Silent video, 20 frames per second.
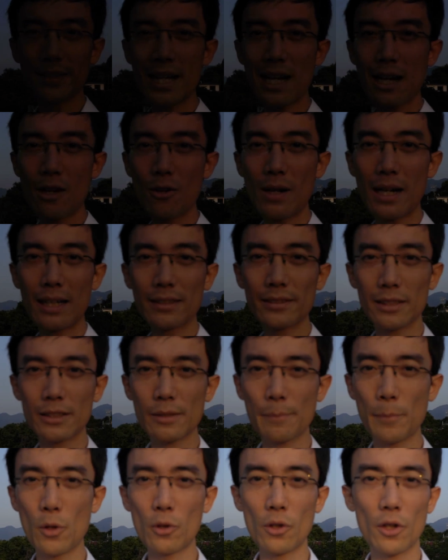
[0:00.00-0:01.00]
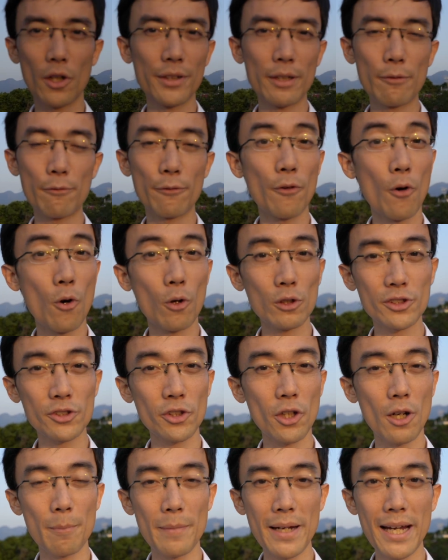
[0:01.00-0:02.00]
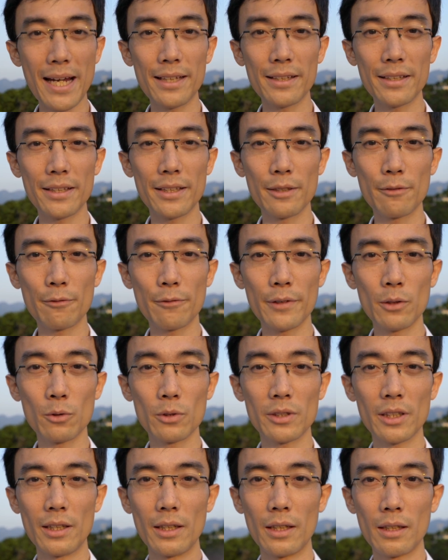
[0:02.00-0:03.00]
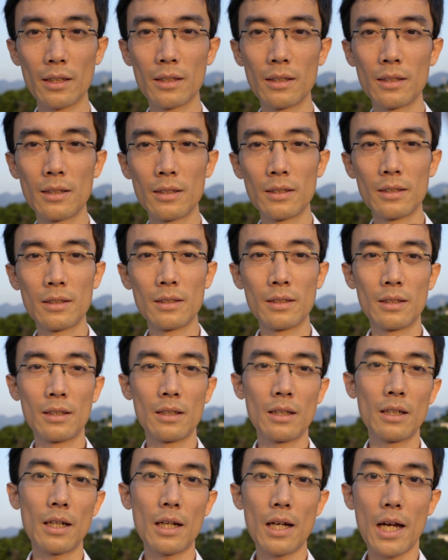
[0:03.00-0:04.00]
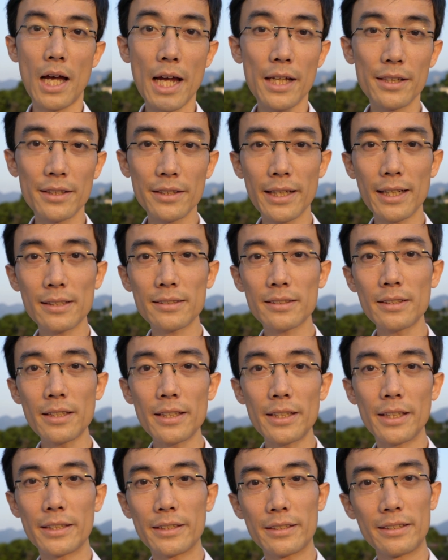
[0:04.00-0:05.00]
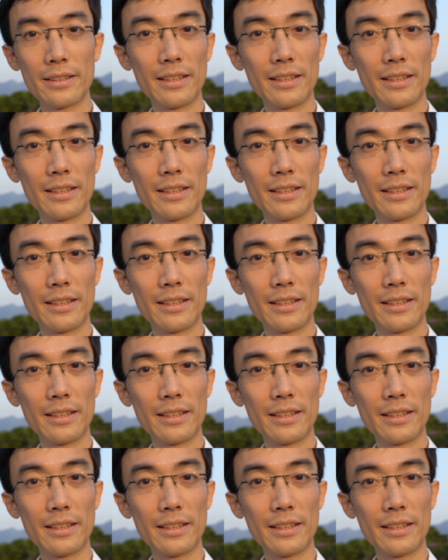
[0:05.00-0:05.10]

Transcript: Now I just put on a 4-stop ND filter. And that's it.